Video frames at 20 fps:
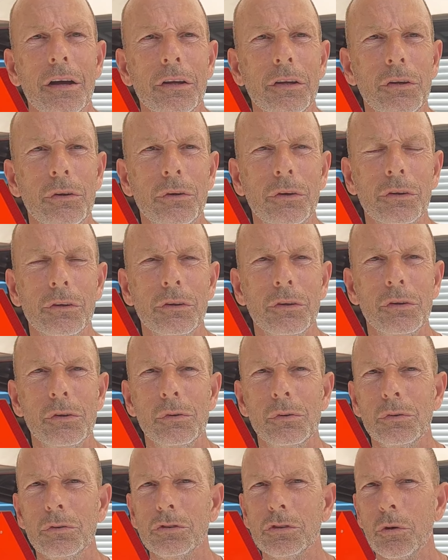you can
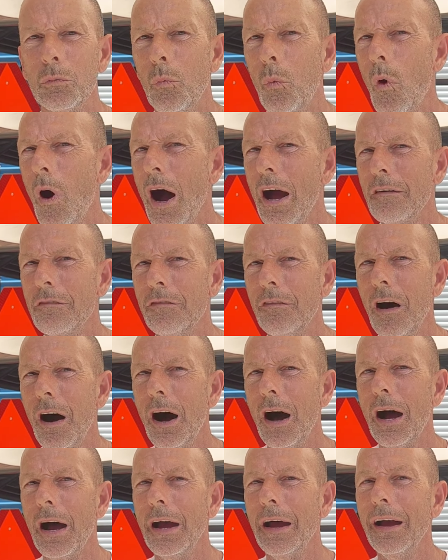do some
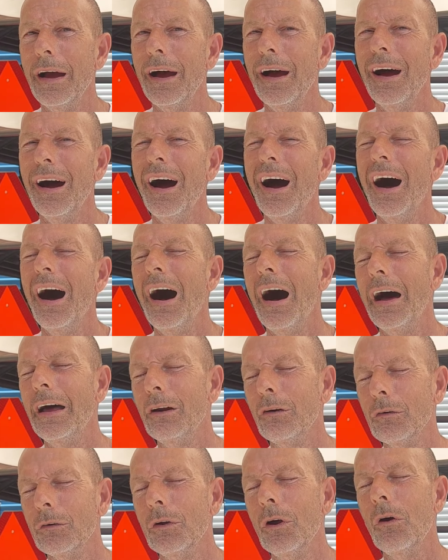Wi-Fi. I
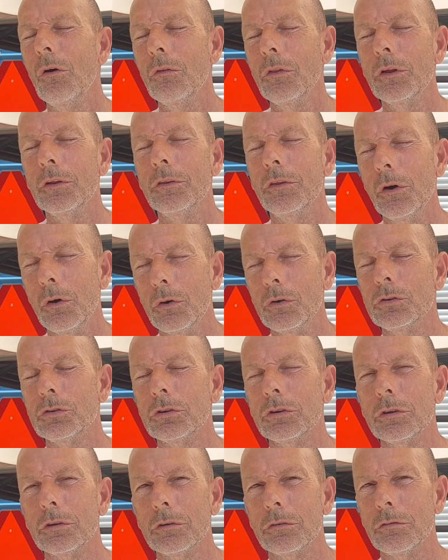don't know that those
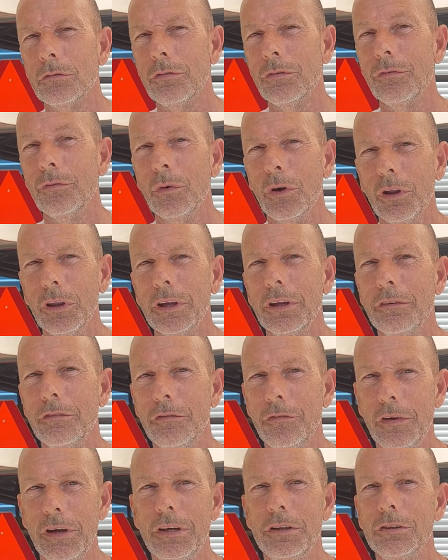are really
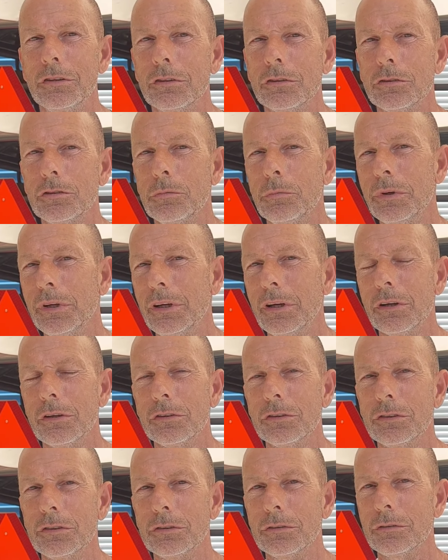features
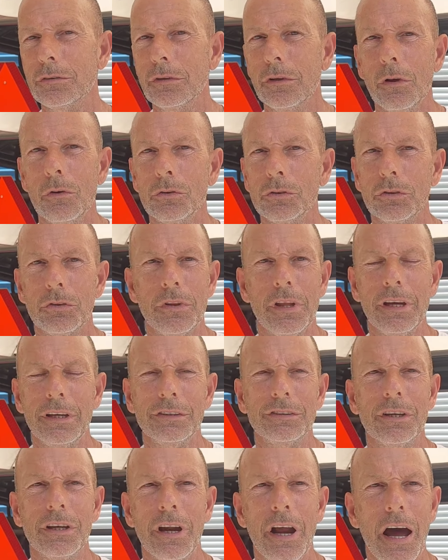because those are
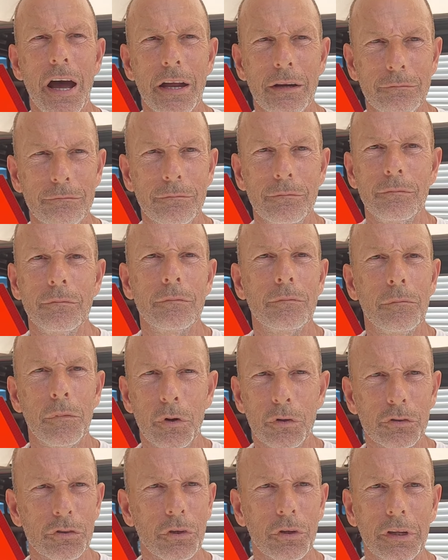things that I
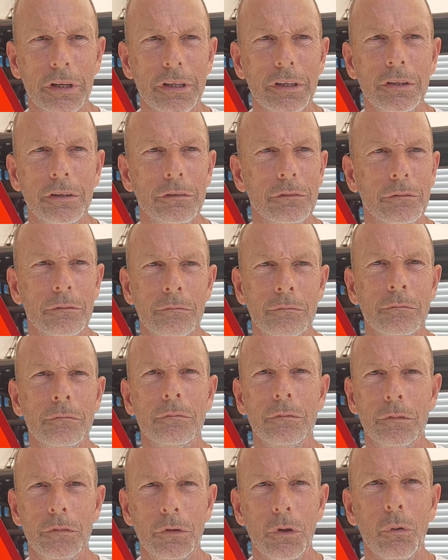personally
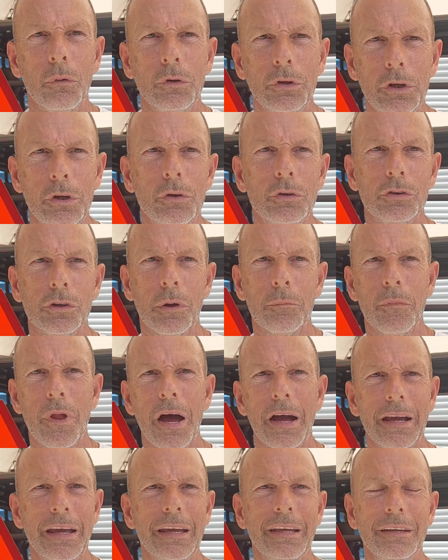don't use. I'm
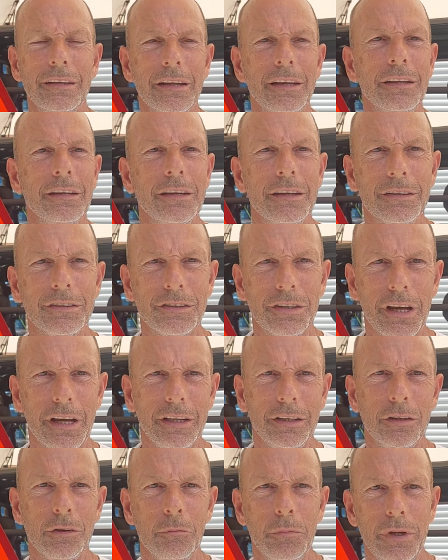not getting in this
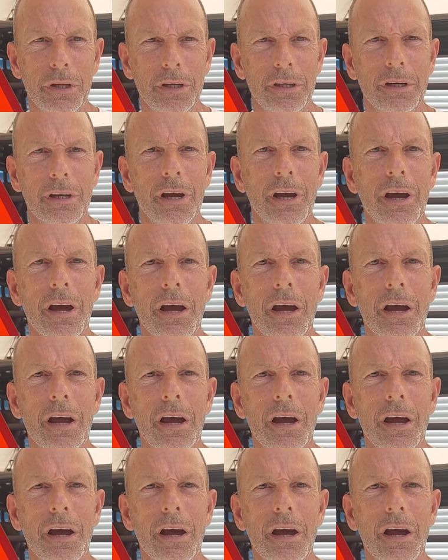thing to be